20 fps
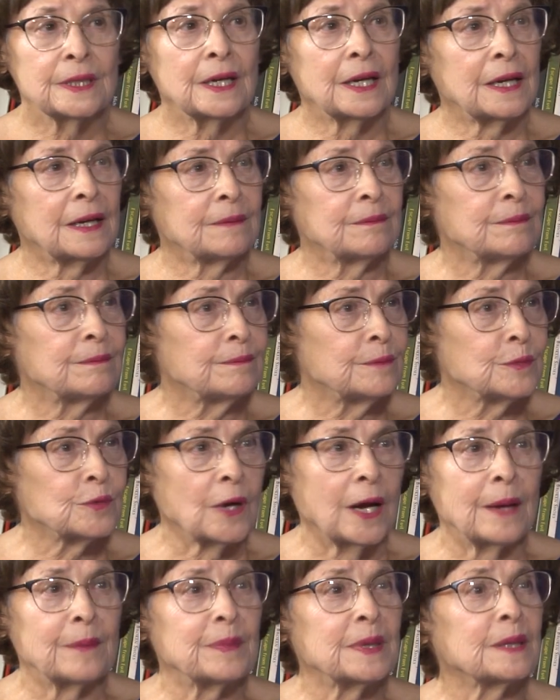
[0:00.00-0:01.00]
I'm
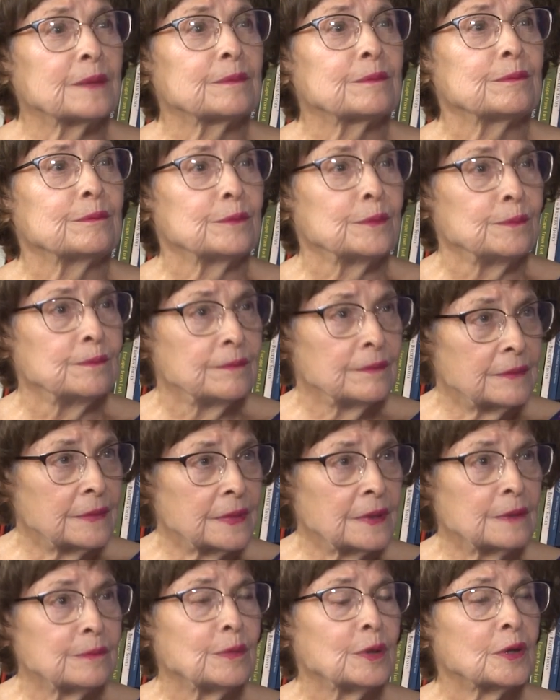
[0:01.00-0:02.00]
dropping
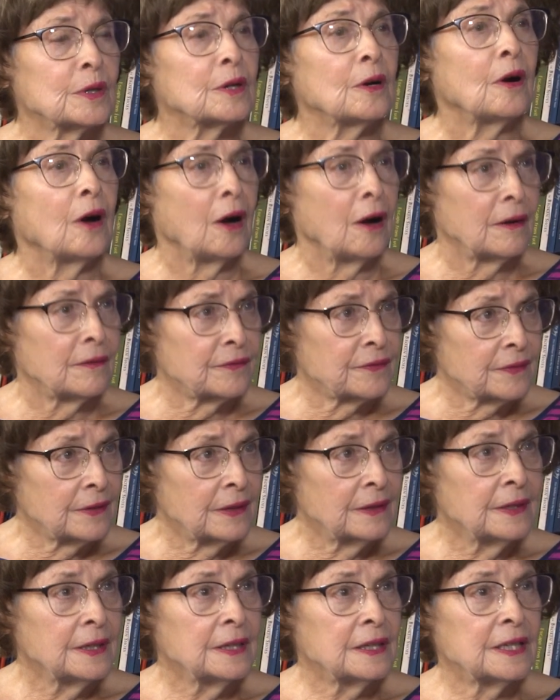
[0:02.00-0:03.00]
the book off.
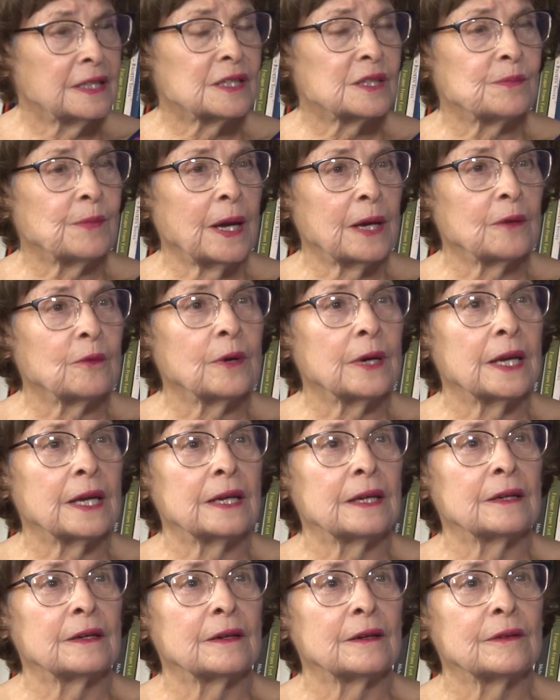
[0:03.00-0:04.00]
It's my
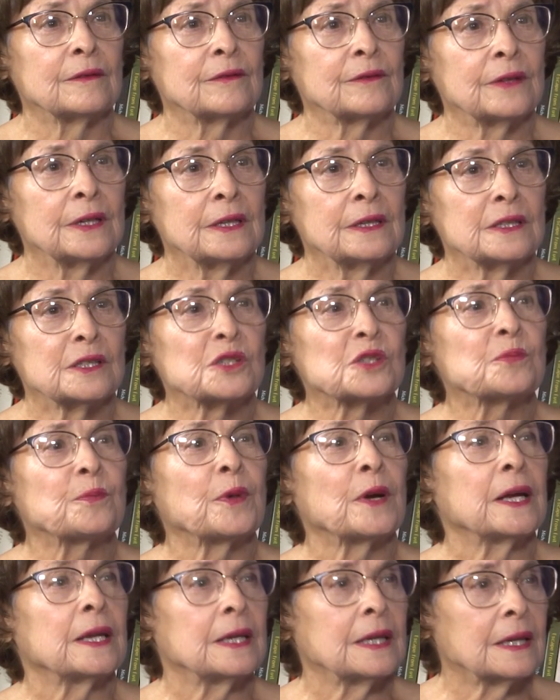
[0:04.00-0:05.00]
way of
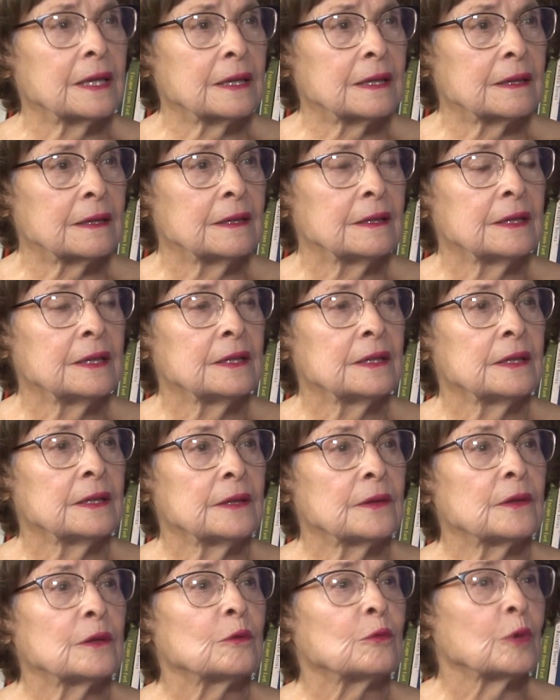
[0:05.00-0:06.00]
spreading
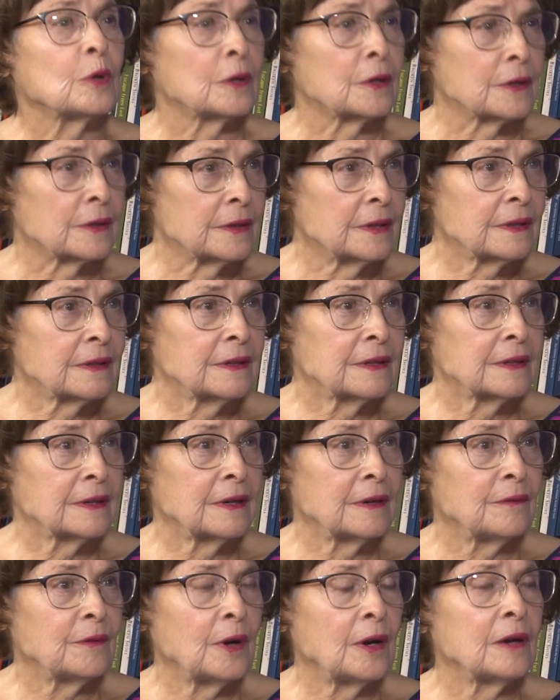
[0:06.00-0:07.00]
the word
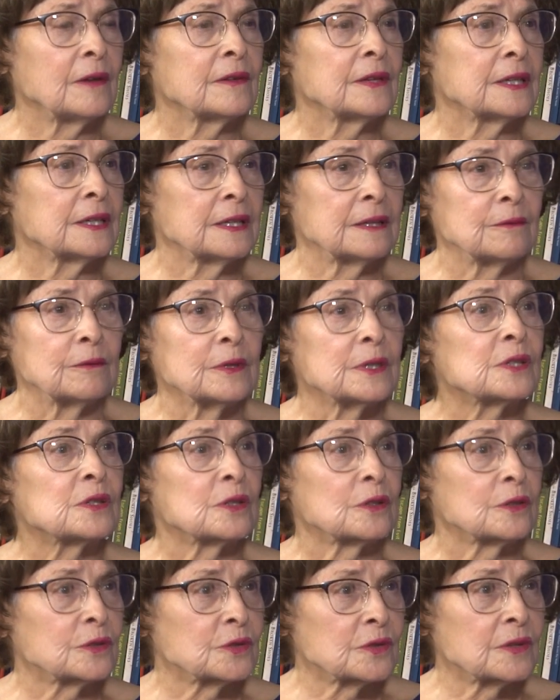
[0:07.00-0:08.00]
of all the
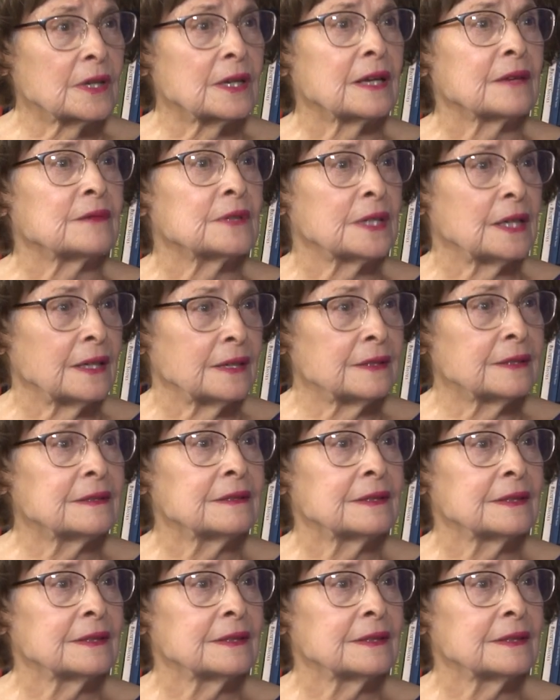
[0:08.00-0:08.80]
research that I've done.